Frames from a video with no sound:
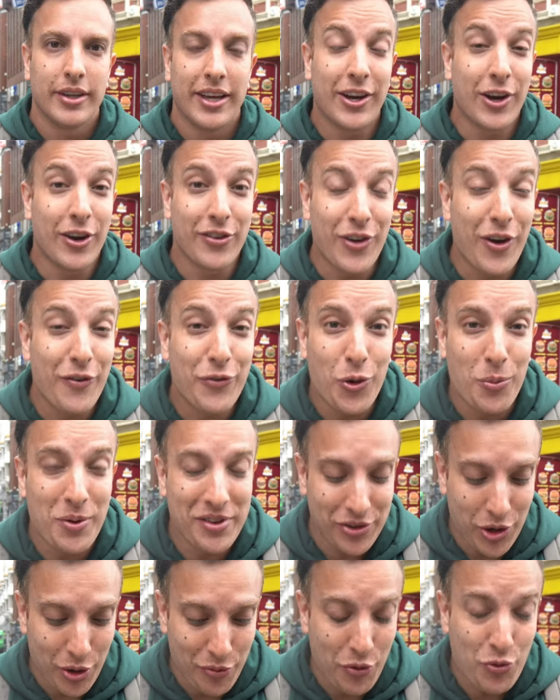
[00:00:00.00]
Hey guys, I've got
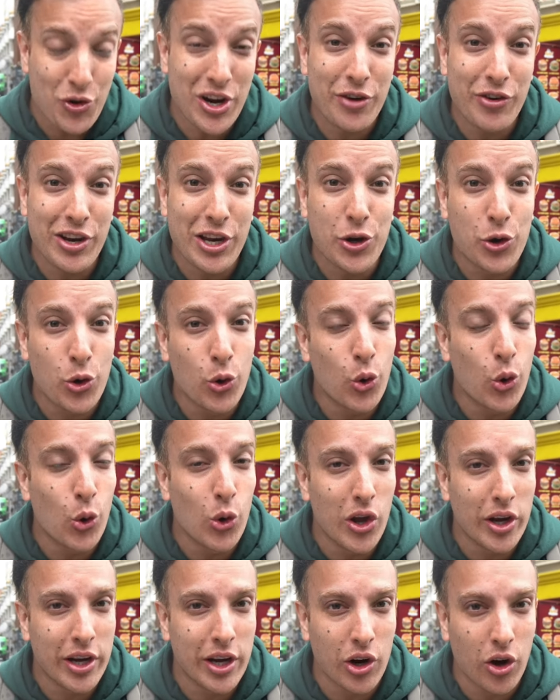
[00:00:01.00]
myself a really, really
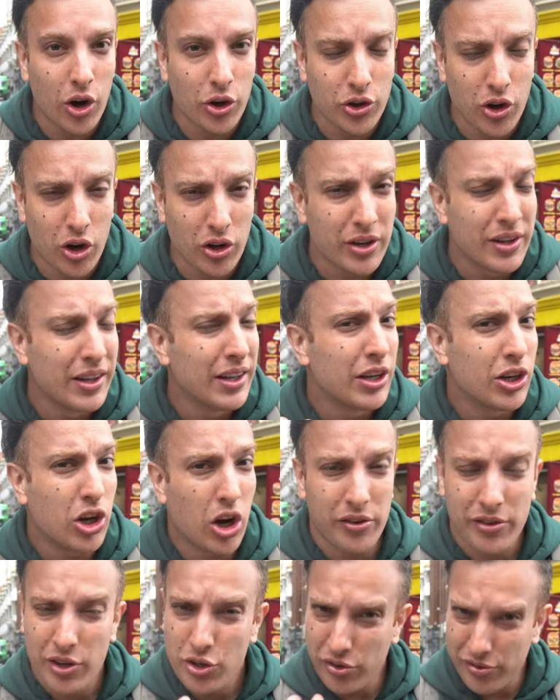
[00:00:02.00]
cool looking hot dog.
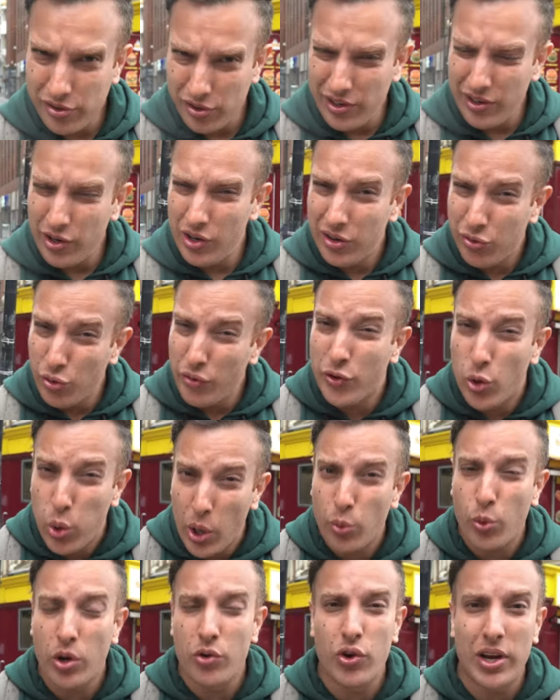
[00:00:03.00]
Guys, just a little, sort of
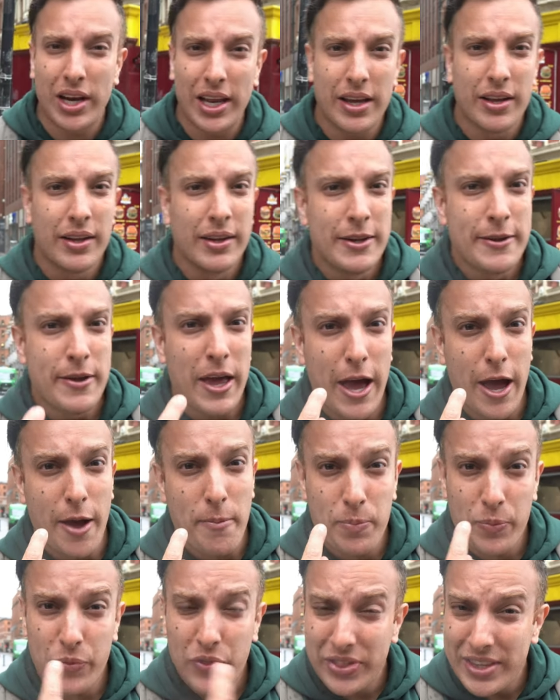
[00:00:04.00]
quick one really.
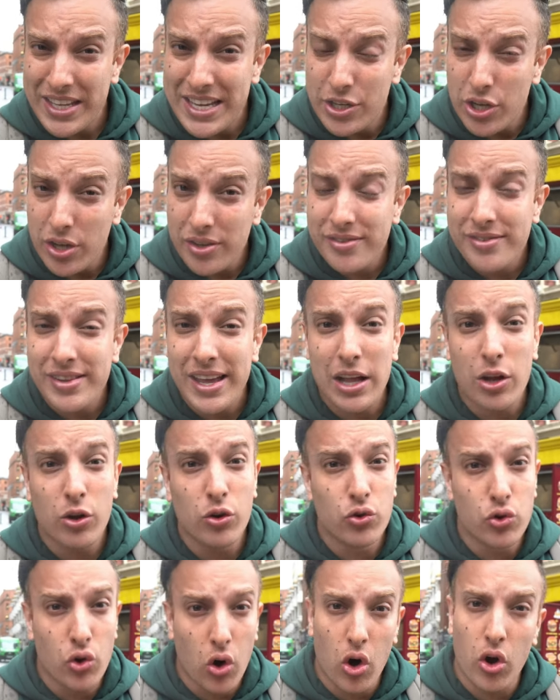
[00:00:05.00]
Uh, He does
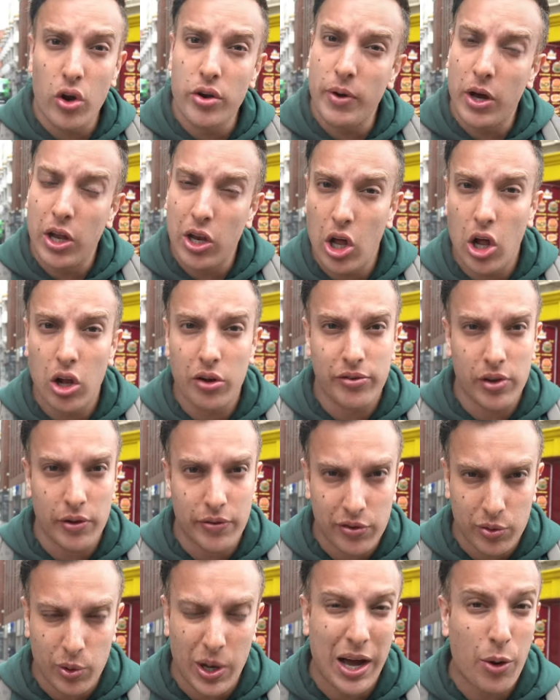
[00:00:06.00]
sell non-halal
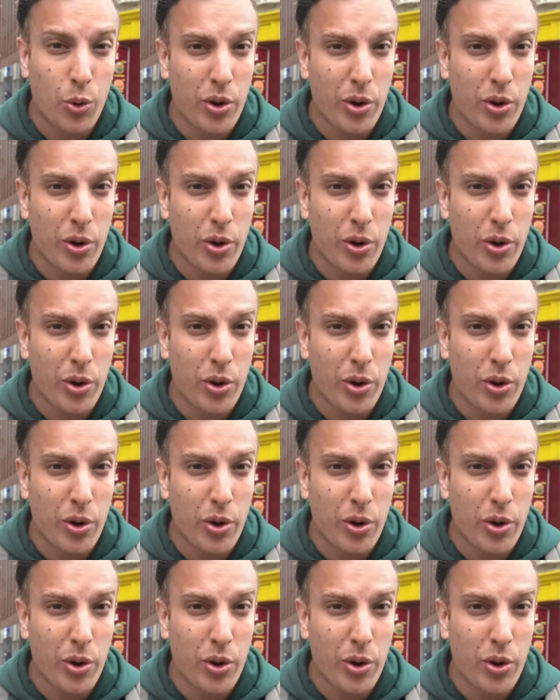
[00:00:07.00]
stuff as well.